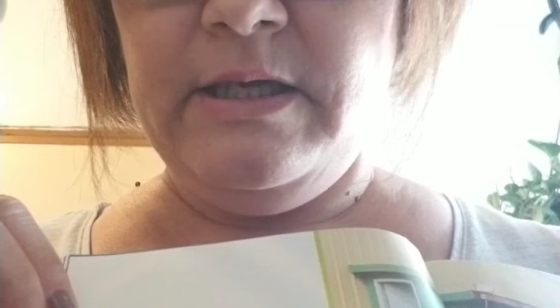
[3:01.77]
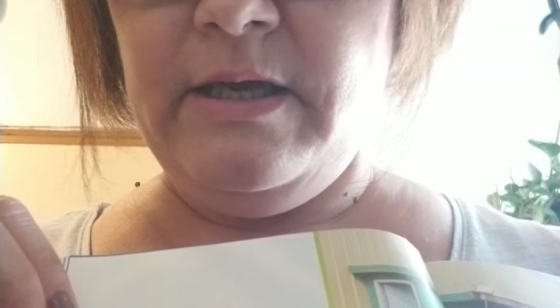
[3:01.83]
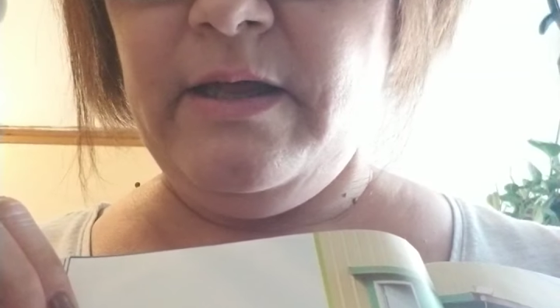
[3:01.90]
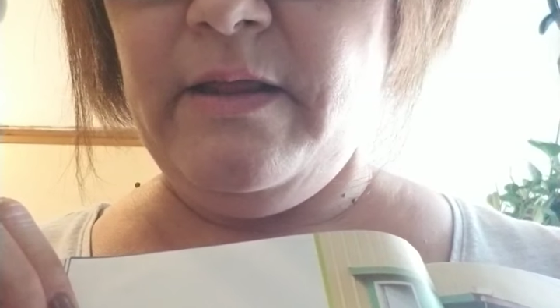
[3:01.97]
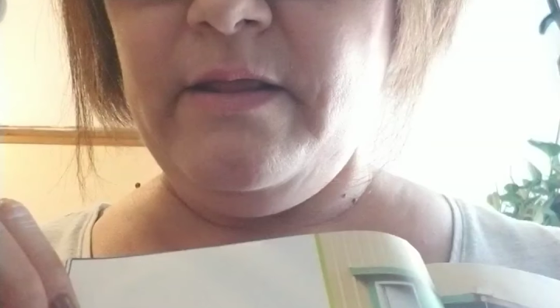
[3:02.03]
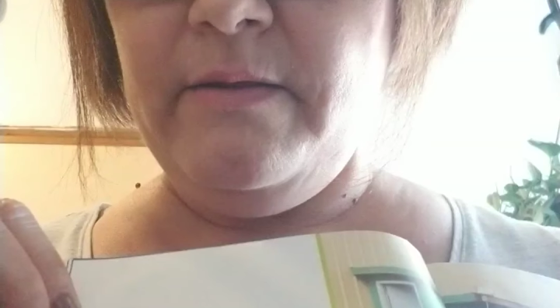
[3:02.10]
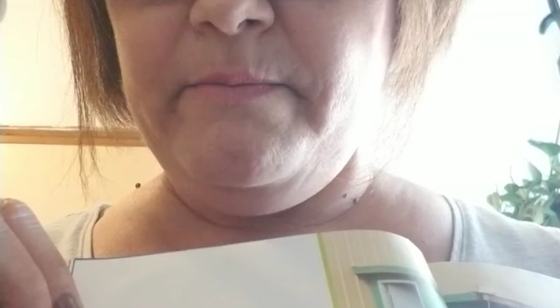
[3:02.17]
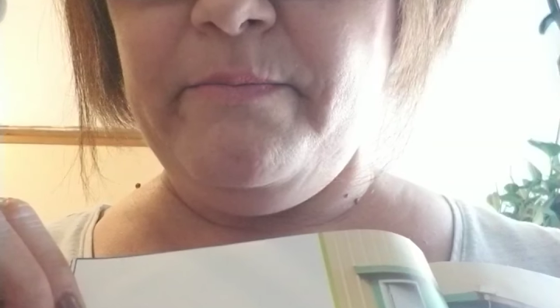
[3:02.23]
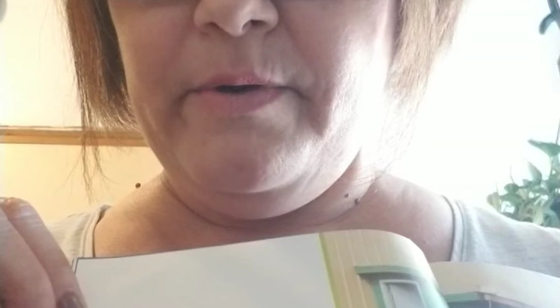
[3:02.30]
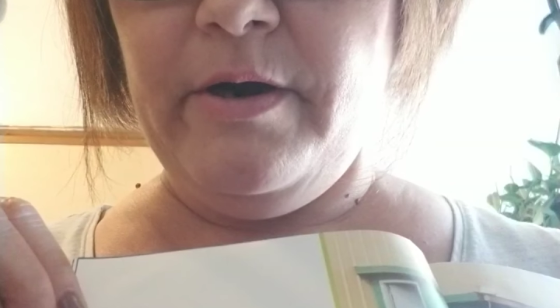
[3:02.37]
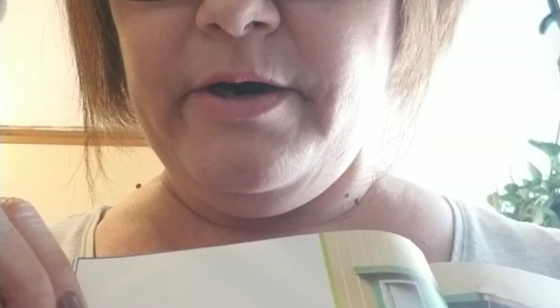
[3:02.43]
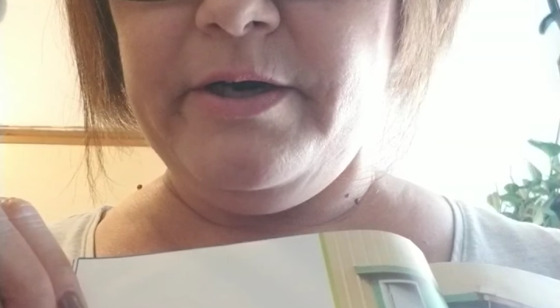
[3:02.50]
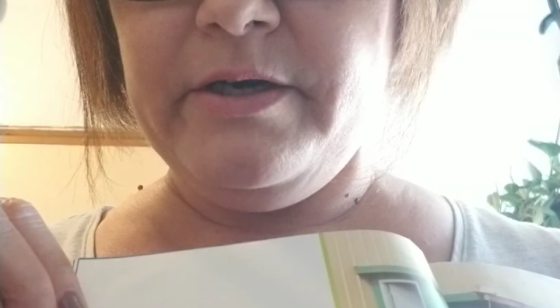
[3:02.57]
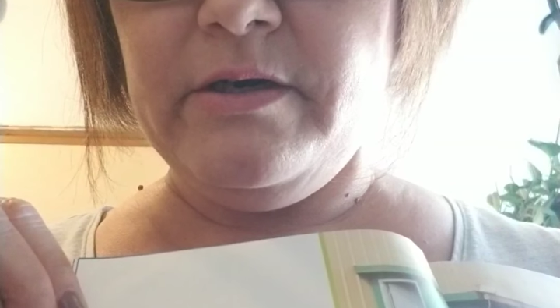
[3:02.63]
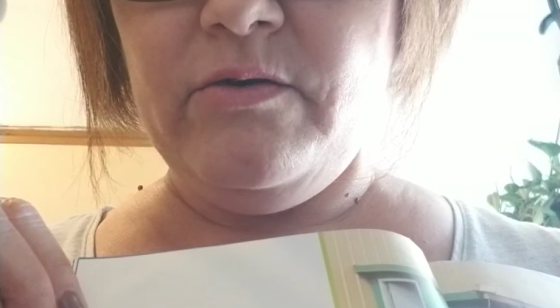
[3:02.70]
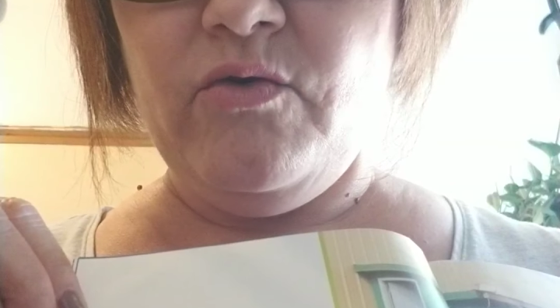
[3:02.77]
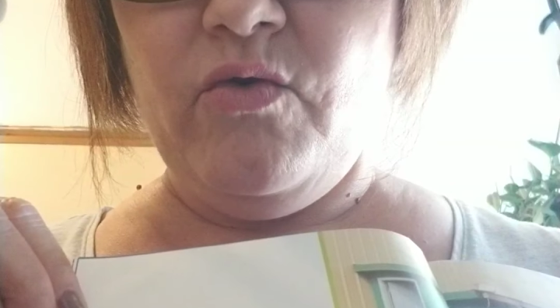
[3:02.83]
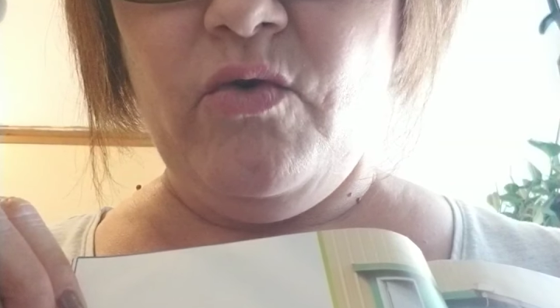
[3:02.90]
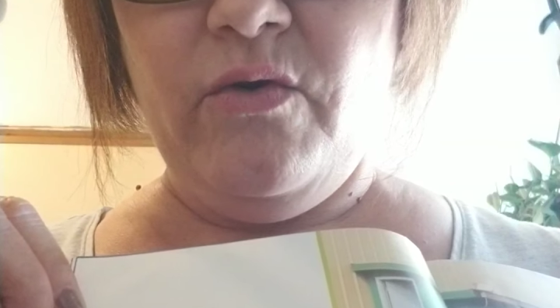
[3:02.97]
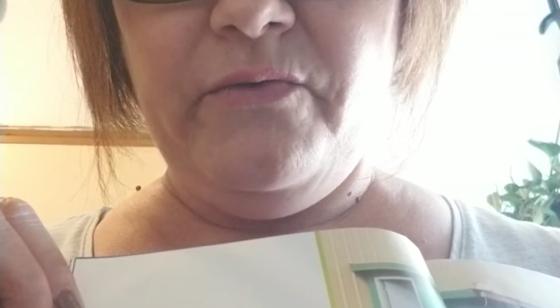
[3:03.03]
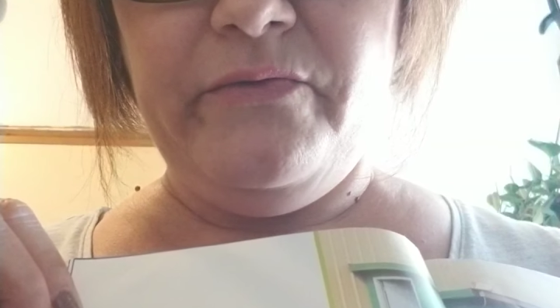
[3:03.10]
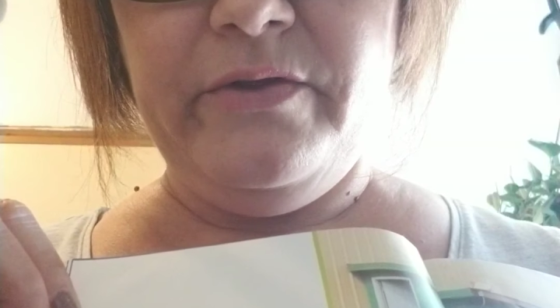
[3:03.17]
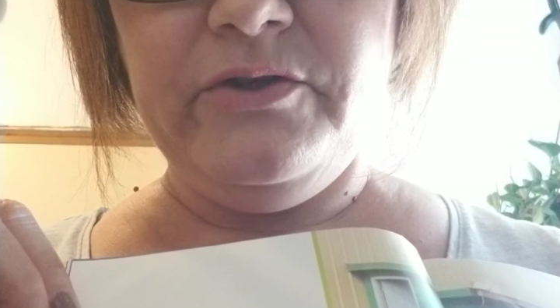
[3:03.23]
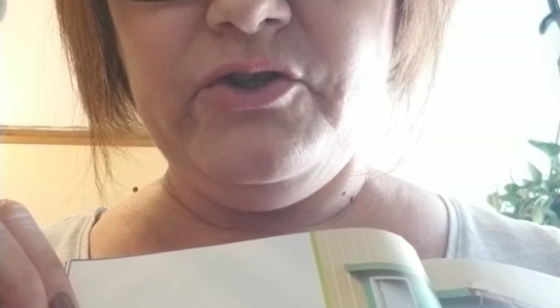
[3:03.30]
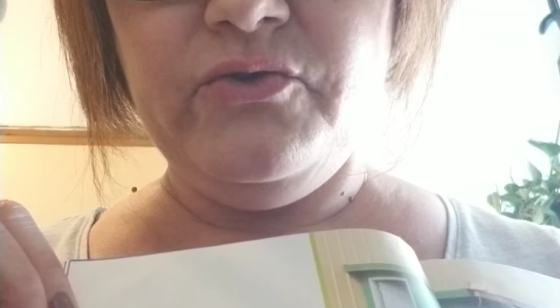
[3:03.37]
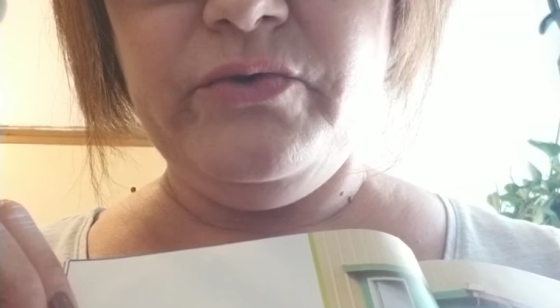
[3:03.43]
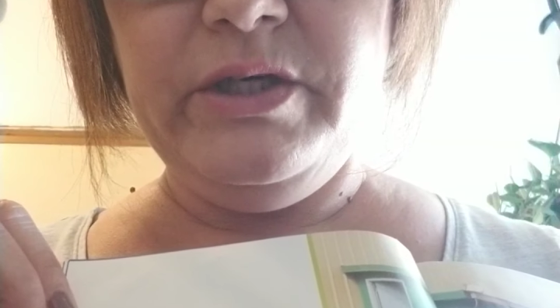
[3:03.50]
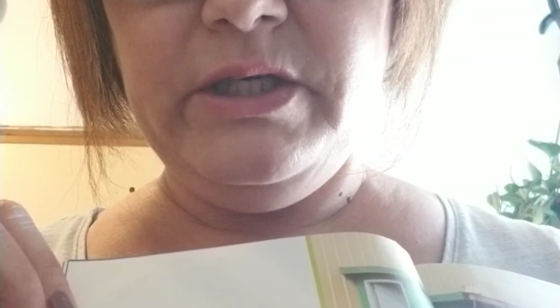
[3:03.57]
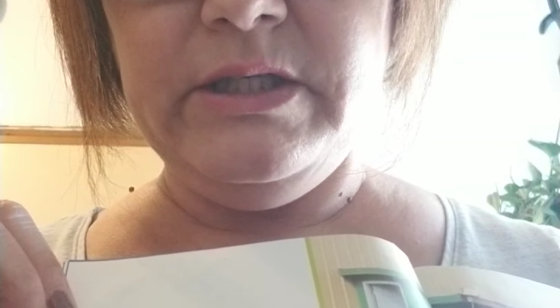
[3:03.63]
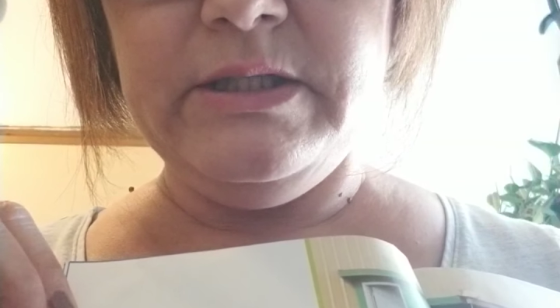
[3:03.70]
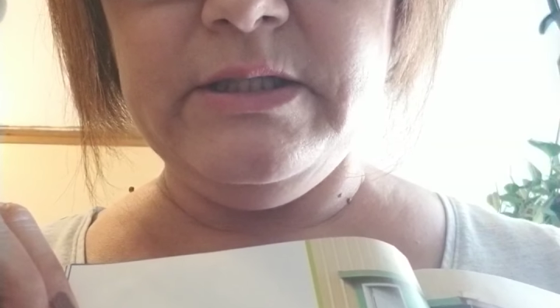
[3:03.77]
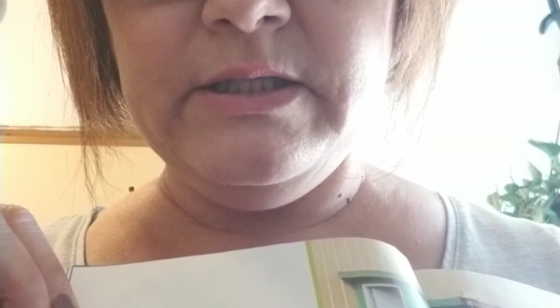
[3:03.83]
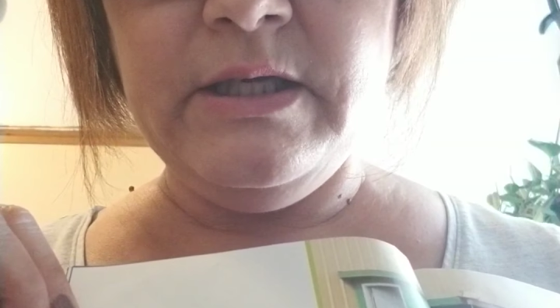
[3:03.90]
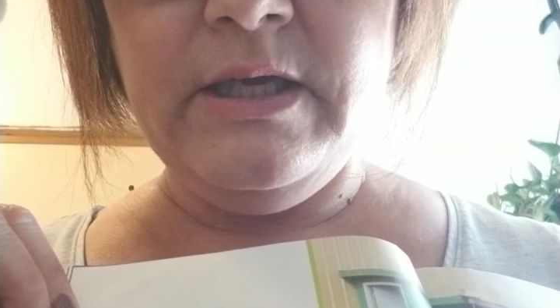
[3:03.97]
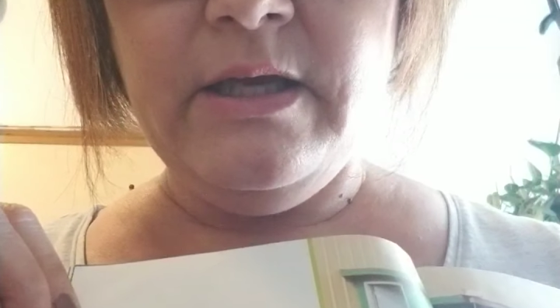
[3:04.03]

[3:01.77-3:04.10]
the bark off the trees.